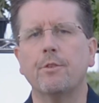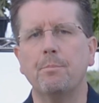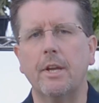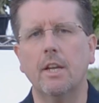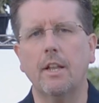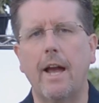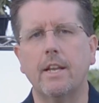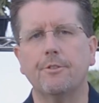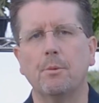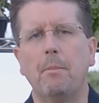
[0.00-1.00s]
Vermiculite
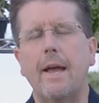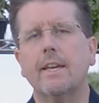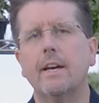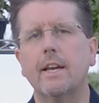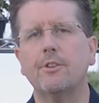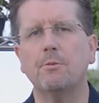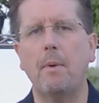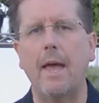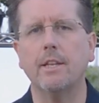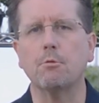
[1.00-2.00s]
is a mica
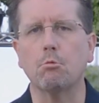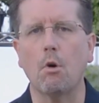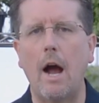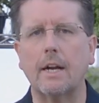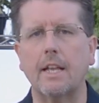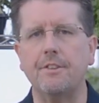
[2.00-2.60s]
expanded rock